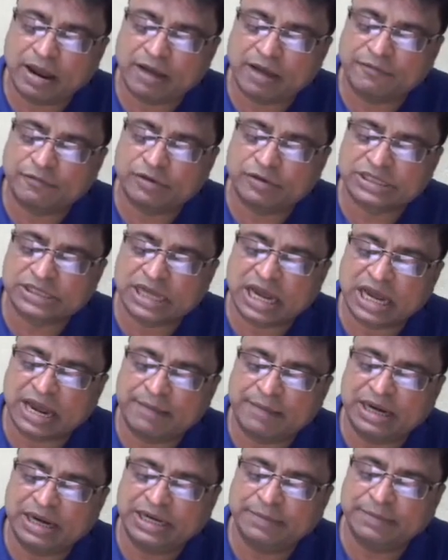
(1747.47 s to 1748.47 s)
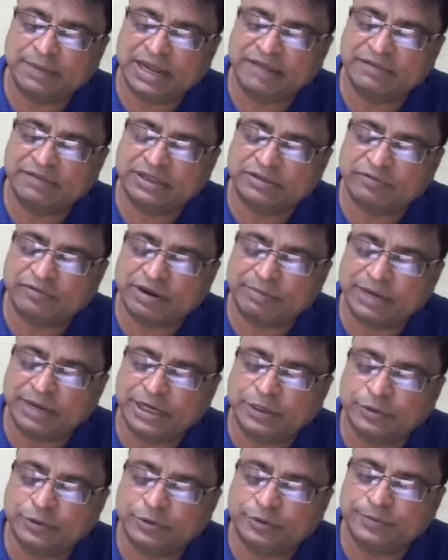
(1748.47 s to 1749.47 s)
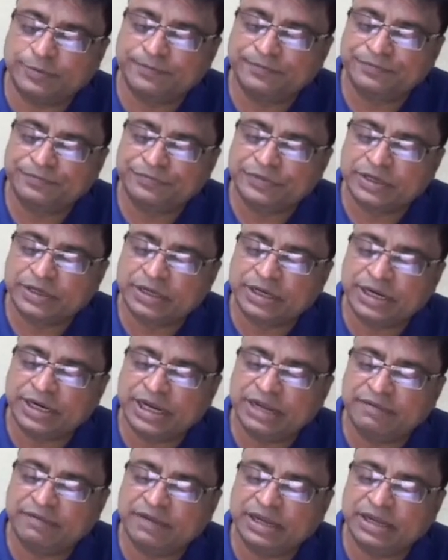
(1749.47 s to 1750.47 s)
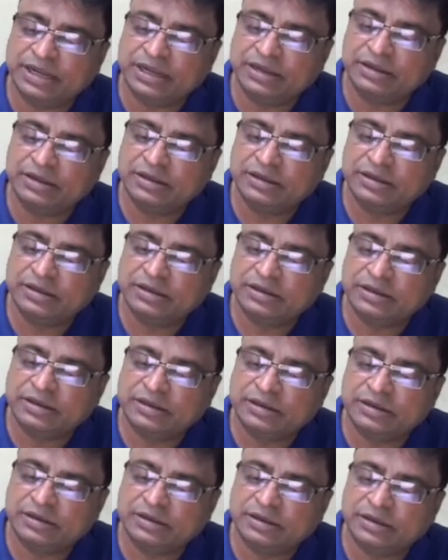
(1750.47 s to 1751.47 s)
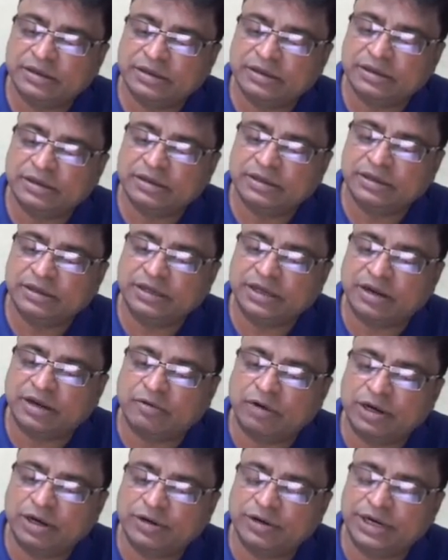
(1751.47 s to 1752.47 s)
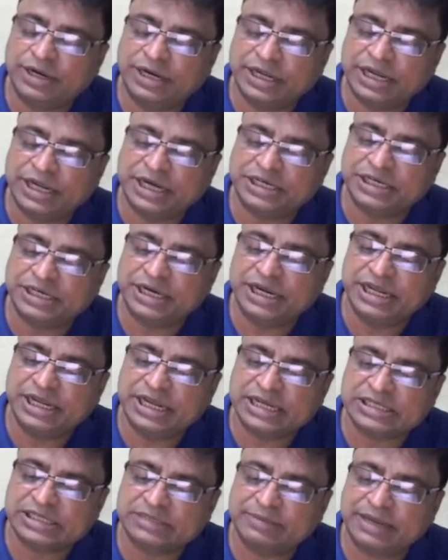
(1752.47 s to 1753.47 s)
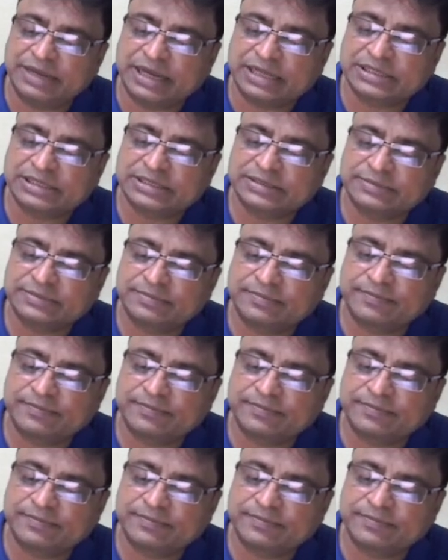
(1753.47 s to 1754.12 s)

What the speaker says: Of course, I am multiplying with 1 by 2 dv equal to integration dx by x.